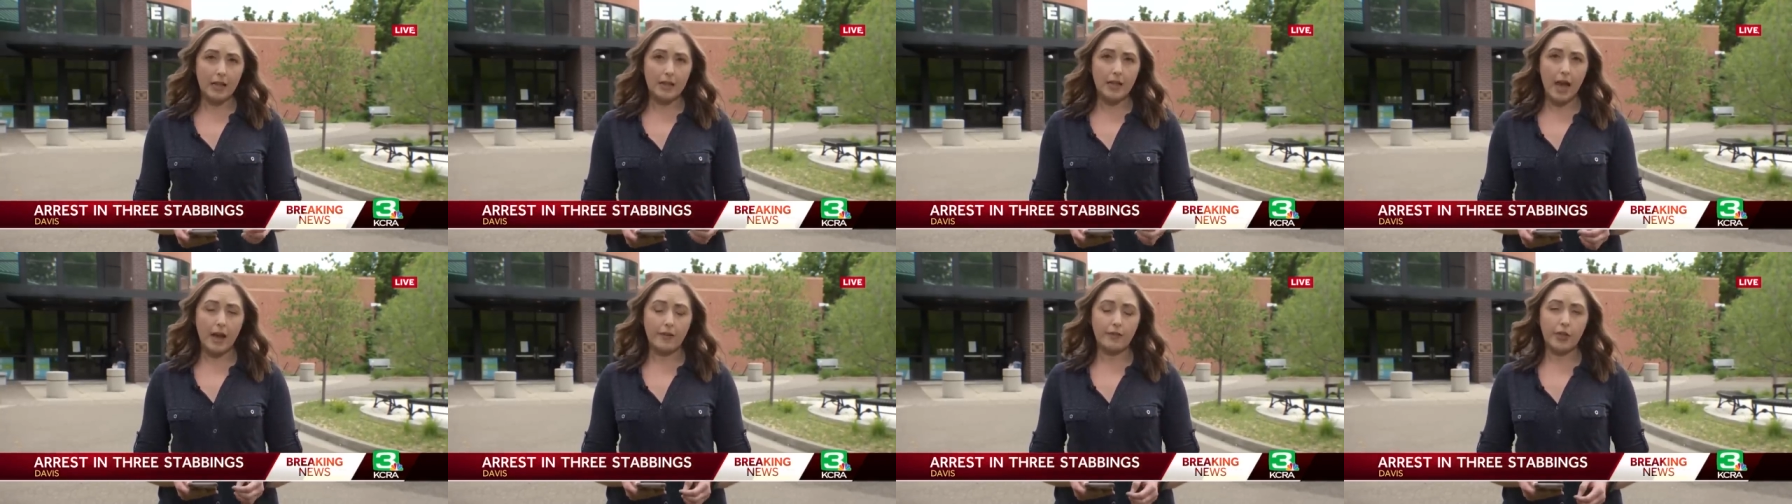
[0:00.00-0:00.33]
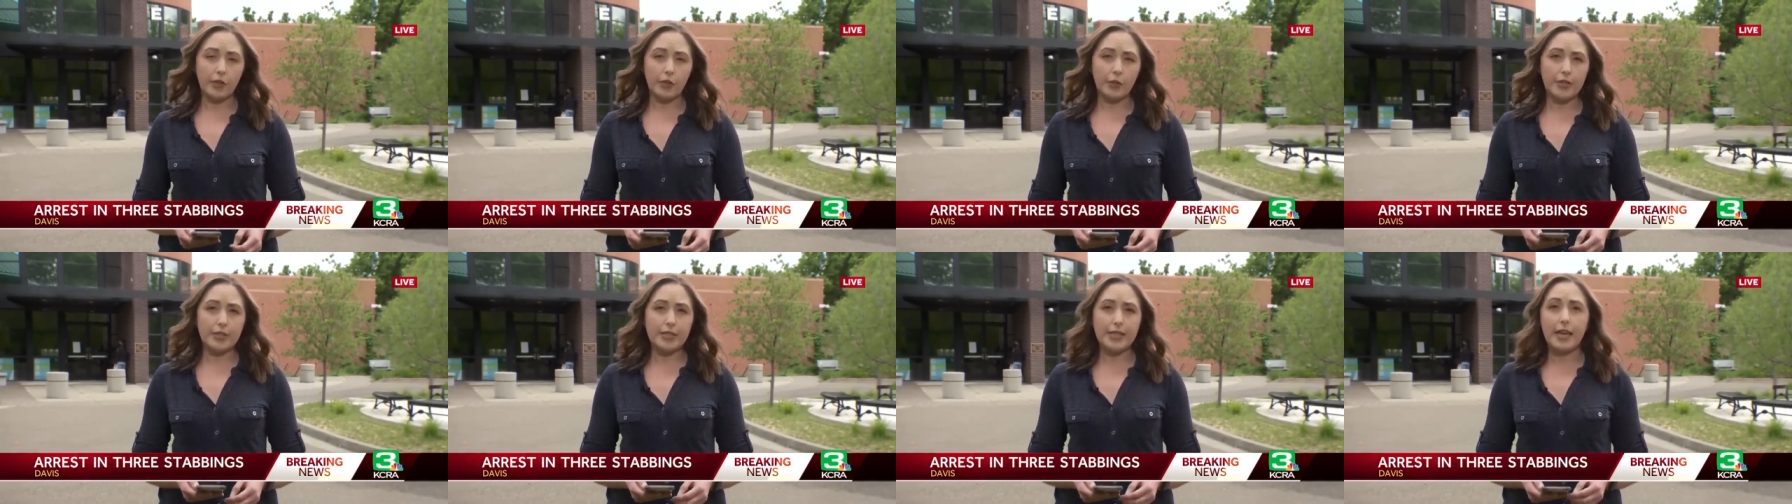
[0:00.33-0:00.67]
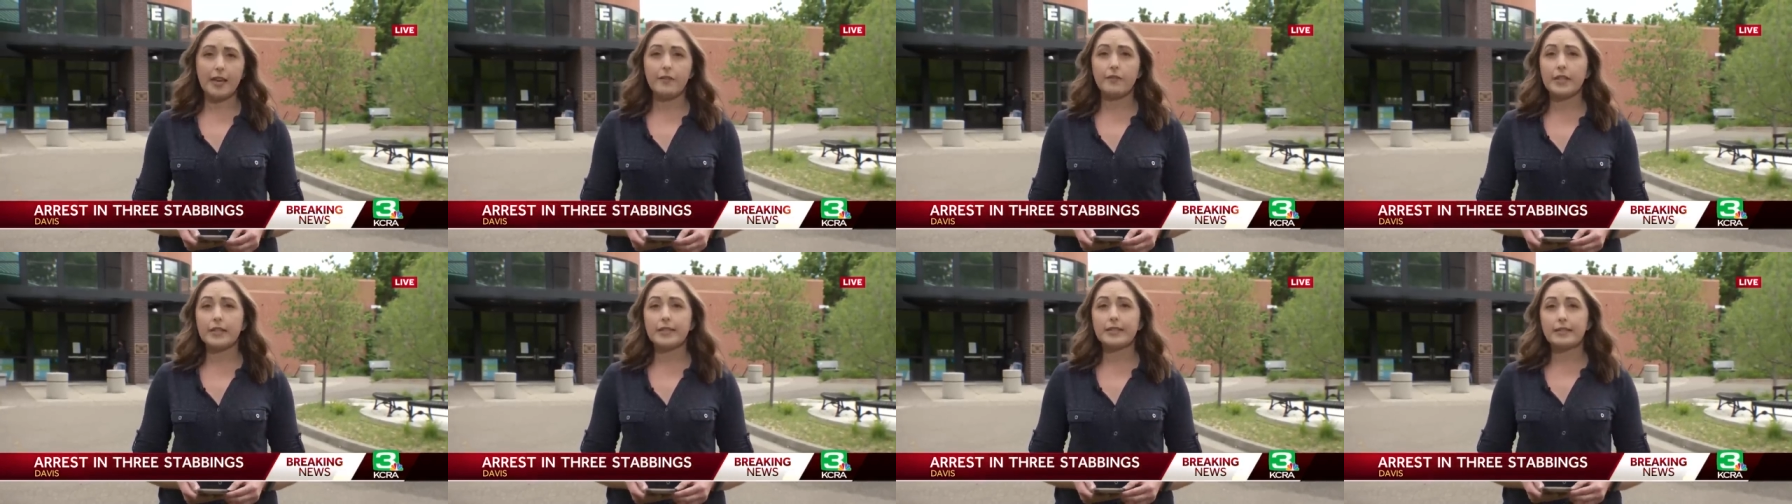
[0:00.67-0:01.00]
Live here in
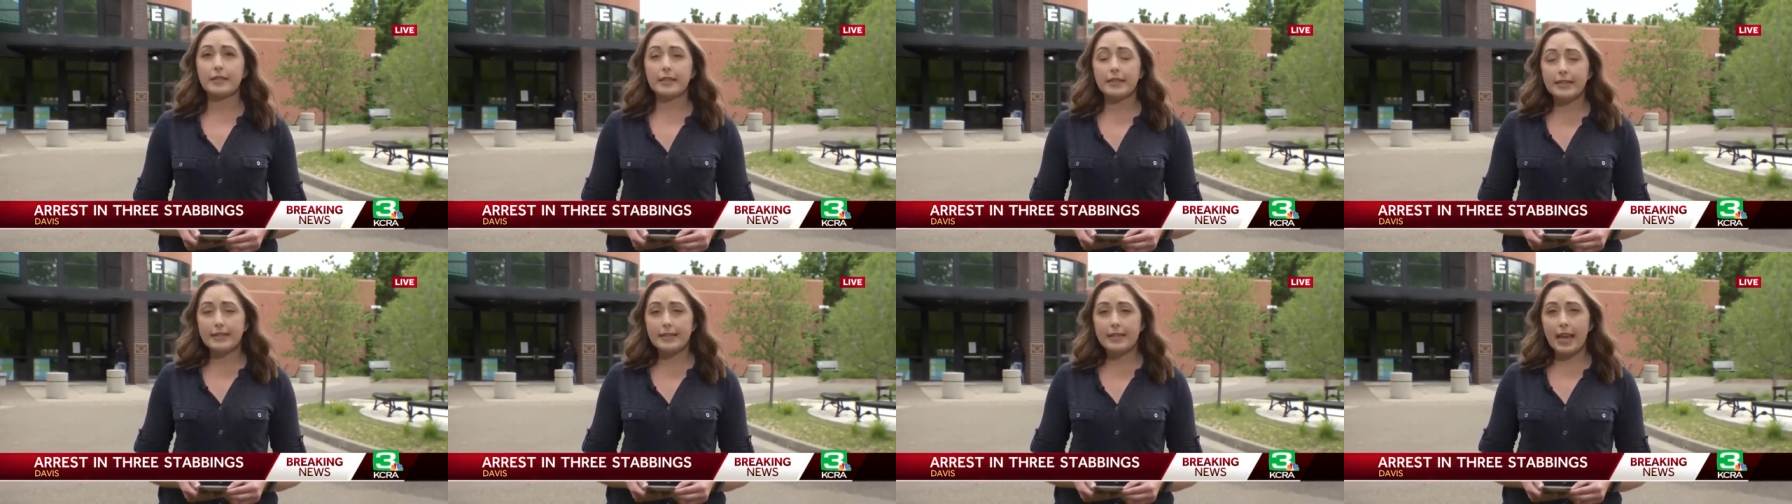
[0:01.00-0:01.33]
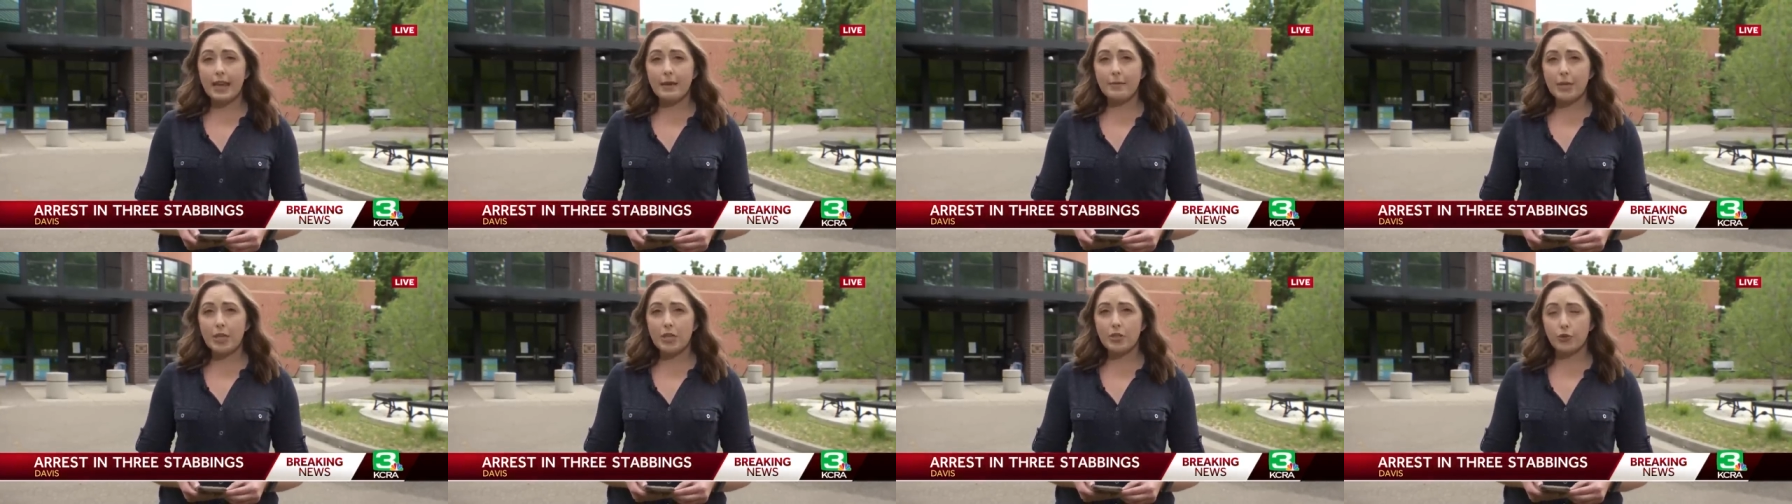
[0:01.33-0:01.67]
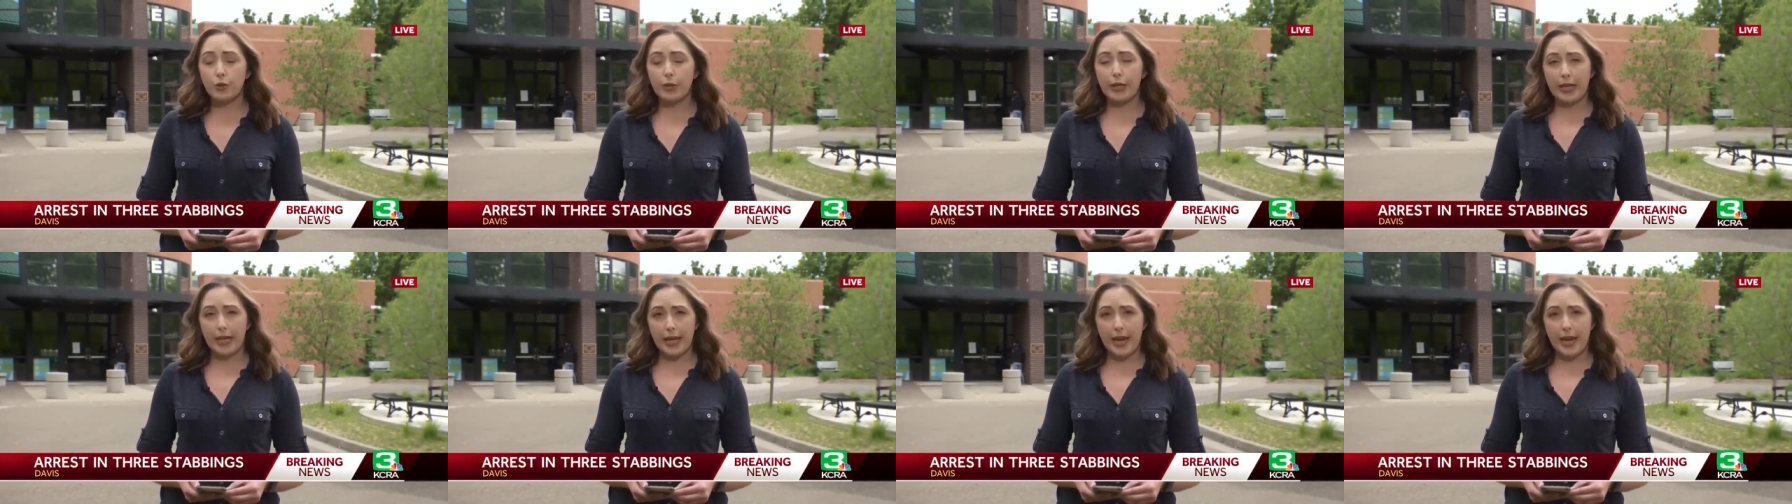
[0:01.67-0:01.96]
Davis, Lizzie Mitri,